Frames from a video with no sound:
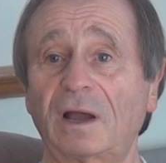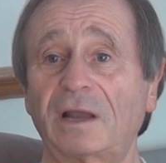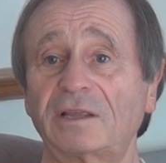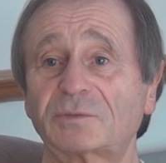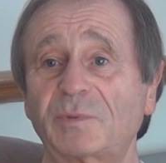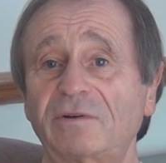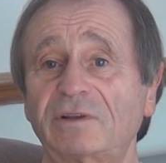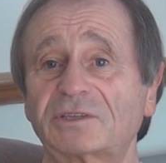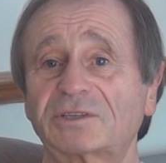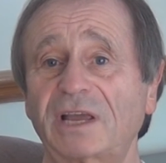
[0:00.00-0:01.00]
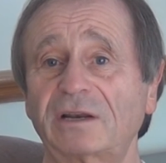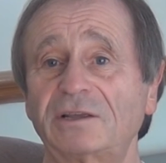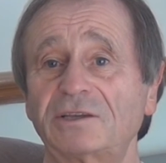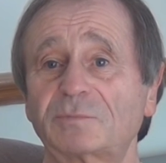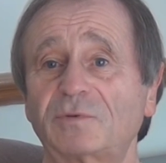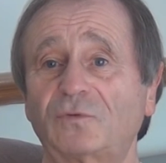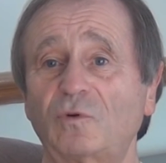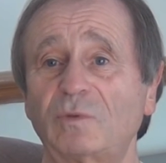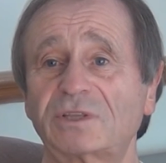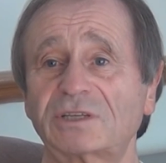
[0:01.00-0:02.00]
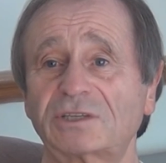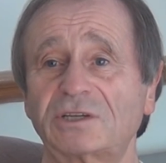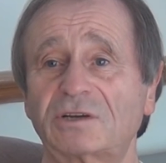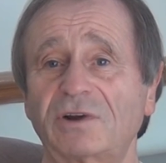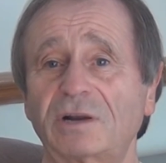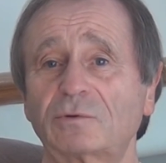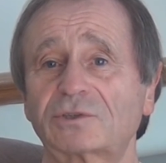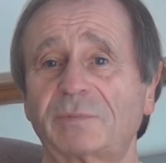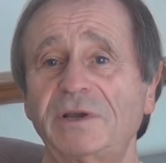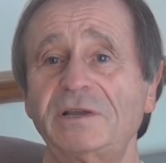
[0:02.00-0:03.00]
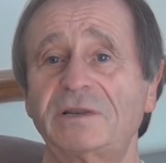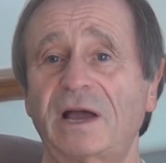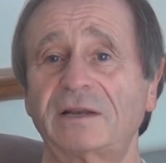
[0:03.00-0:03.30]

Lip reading: and experience techniques performed with such incredible speed